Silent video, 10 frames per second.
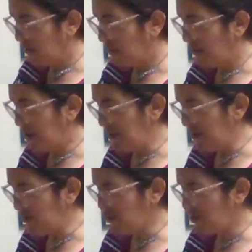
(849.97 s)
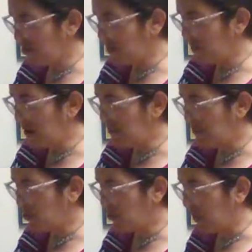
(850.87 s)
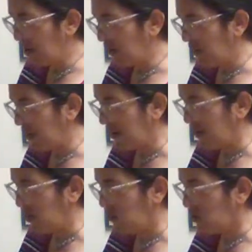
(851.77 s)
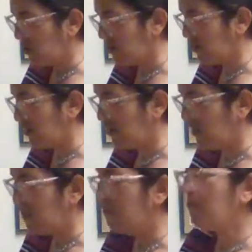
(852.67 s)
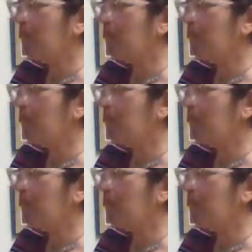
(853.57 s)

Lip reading: maybe there's just some in between. Like, can you just listen?